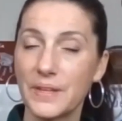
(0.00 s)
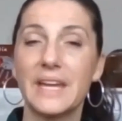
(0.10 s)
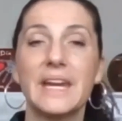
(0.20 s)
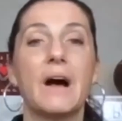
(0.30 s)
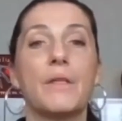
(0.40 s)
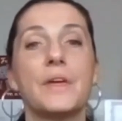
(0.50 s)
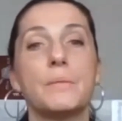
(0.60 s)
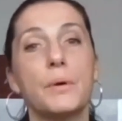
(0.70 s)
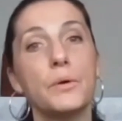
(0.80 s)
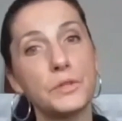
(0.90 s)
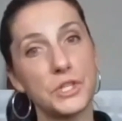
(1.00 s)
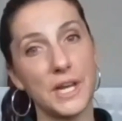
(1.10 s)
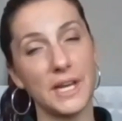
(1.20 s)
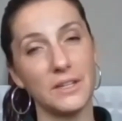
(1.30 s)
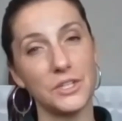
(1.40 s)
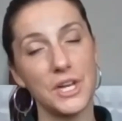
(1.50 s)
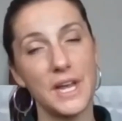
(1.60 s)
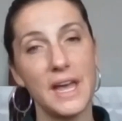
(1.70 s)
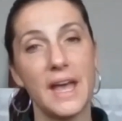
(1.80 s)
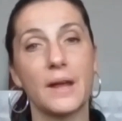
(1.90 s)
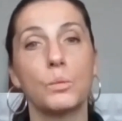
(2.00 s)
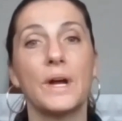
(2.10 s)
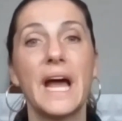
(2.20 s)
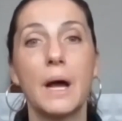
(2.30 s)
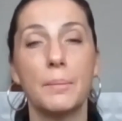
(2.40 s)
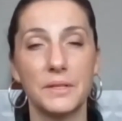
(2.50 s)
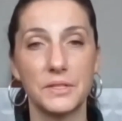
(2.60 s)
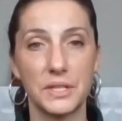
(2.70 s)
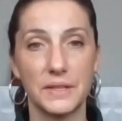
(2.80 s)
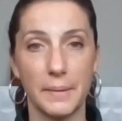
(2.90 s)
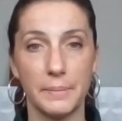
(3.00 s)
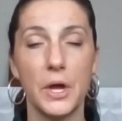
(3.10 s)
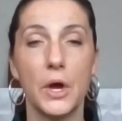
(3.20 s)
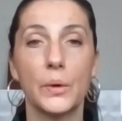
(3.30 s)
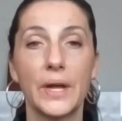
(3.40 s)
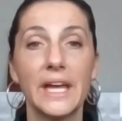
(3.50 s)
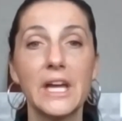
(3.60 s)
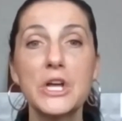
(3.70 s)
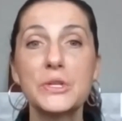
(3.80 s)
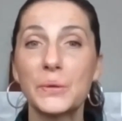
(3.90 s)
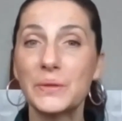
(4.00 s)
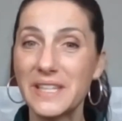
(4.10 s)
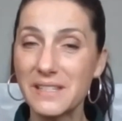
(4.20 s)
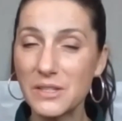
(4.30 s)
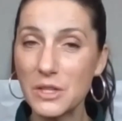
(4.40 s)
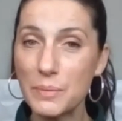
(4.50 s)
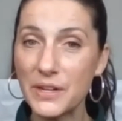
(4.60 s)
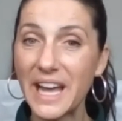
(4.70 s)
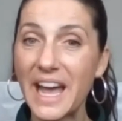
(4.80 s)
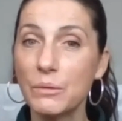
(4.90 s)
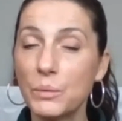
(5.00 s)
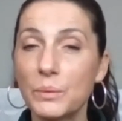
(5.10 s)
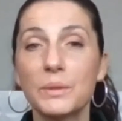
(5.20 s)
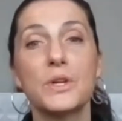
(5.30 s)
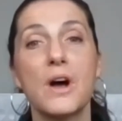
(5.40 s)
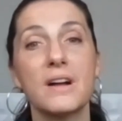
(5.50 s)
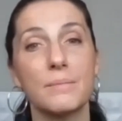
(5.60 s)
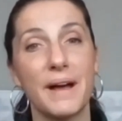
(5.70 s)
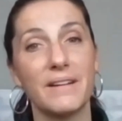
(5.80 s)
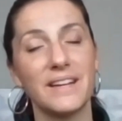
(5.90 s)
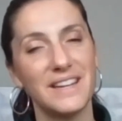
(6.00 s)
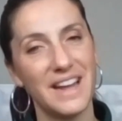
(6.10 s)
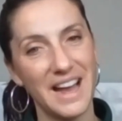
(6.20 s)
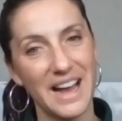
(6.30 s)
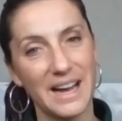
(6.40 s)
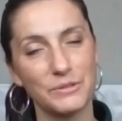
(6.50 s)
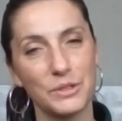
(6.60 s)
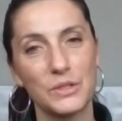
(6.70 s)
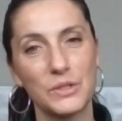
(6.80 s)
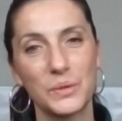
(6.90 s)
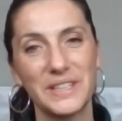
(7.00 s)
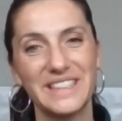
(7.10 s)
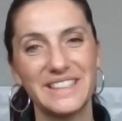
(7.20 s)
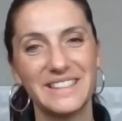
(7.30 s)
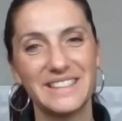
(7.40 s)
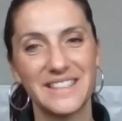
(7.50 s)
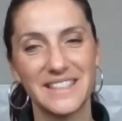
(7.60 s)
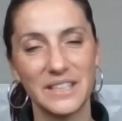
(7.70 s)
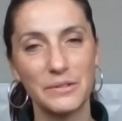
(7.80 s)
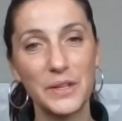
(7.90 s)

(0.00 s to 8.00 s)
and how they both change and what happens to them. Okay, so listen to the book and we will talk about it after the story. See you in a